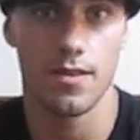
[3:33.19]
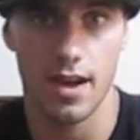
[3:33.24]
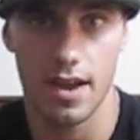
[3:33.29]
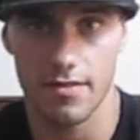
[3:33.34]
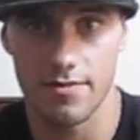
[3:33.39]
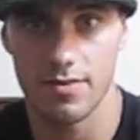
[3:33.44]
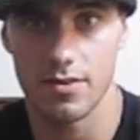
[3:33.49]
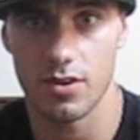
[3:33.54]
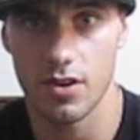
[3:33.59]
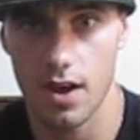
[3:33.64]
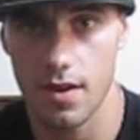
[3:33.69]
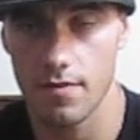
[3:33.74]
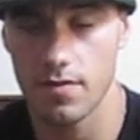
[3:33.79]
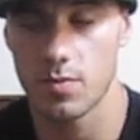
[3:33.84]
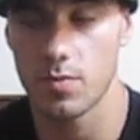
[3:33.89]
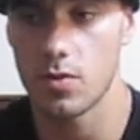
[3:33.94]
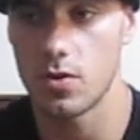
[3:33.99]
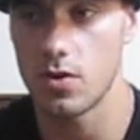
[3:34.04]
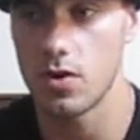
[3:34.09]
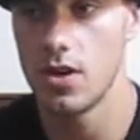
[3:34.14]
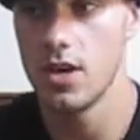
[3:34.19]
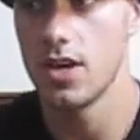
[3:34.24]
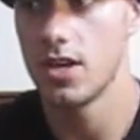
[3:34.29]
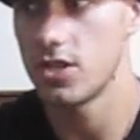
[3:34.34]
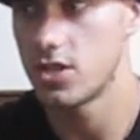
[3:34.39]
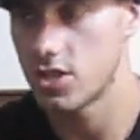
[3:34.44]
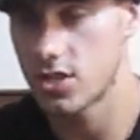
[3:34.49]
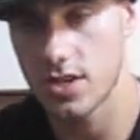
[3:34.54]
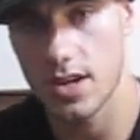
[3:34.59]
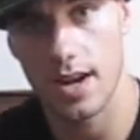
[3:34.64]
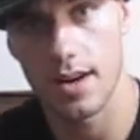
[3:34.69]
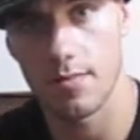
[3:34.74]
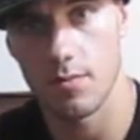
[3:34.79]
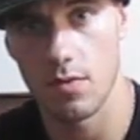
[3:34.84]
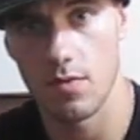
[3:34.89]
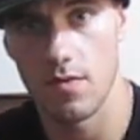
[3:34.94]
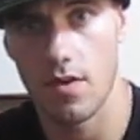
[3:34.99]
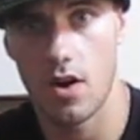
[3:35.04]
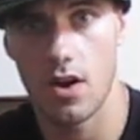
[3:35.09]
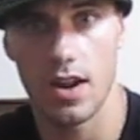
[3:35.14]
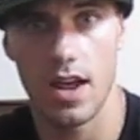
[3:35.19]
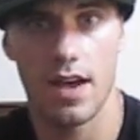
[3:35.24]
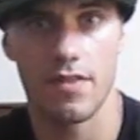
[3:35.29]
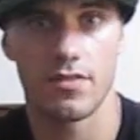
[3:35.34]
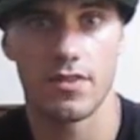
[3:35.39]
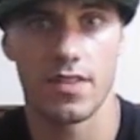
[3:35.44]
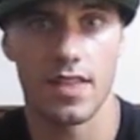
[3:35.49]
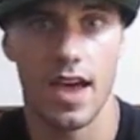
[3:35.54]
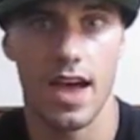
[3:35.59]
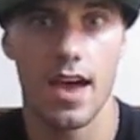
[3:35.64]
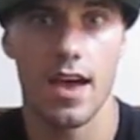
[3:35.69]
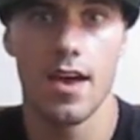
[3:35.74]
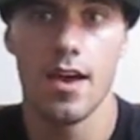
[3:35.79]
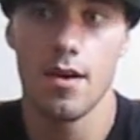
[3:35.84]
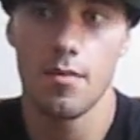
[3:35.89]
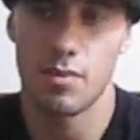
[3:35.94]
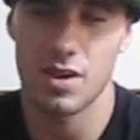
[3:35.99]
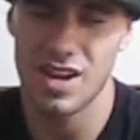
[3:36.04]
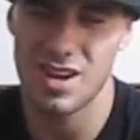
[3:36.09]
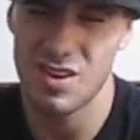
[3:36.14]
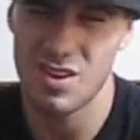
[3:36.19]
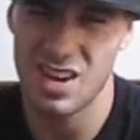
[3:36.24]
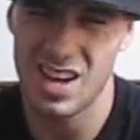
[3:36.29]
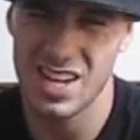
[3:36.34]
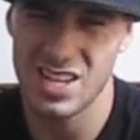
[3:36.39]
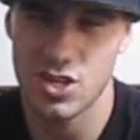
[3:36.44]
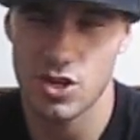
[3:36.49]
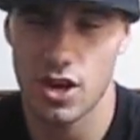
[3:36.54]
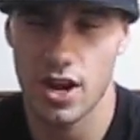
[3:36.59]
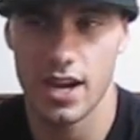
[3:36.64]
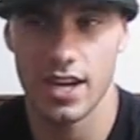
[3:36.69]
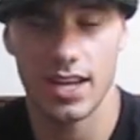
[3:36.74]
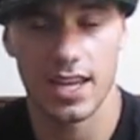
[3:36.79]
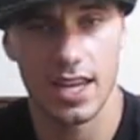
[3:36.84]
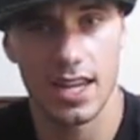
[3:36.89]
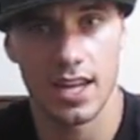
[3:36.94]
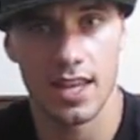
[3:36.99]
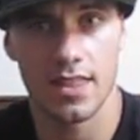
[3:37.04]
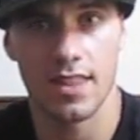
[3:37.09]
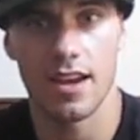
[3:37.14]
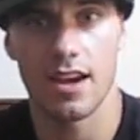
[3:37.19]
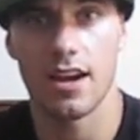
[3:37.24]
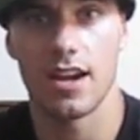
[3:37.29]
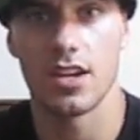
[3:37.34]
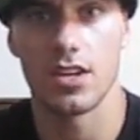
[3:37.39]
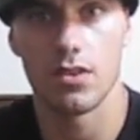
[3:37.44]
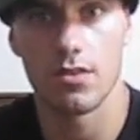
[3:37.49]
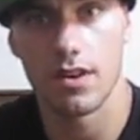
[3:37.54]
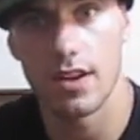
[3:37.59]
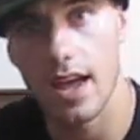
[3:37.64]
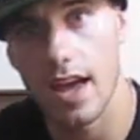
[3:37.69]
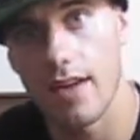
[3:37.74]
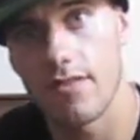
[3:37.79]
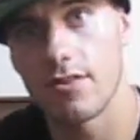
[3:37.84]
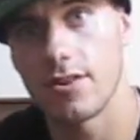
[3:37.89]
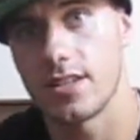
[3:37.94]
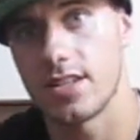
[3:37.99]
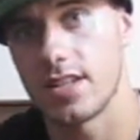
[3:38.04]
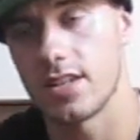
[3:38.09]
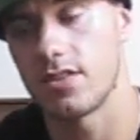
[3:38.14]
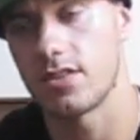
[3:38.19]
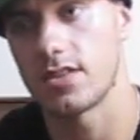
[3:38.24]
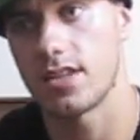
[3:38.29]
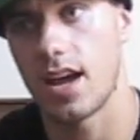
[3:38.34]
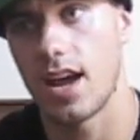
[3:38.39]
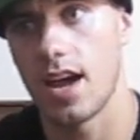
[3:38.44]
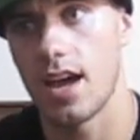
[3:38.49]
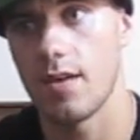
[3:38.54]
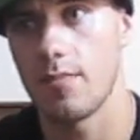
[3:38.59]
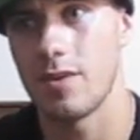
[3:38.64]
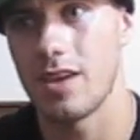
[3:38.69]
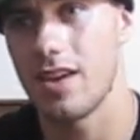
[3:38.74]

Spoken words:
I feel comfortable, just kind of move on after that. But I try and get in there and do it every single time.